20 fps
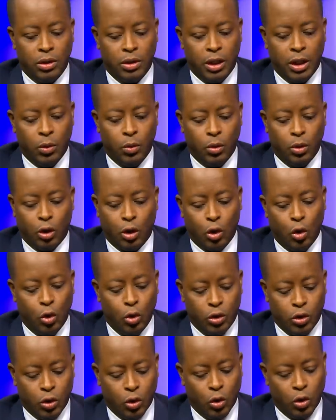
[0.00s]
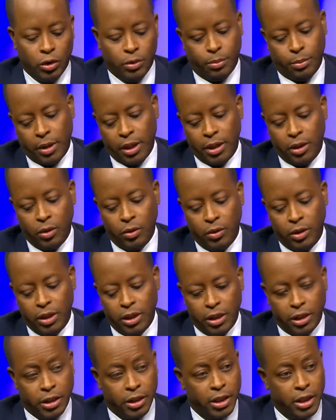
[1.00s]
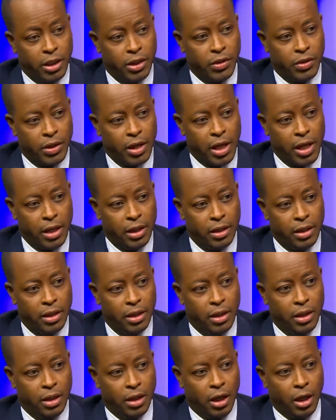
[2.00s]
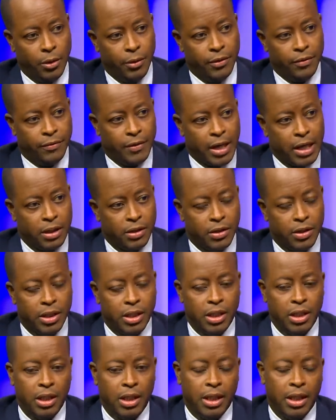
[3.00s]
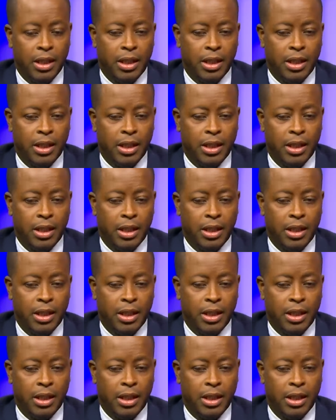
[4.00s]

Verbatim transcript: They were co-taught by Google engineers and Howard faculty.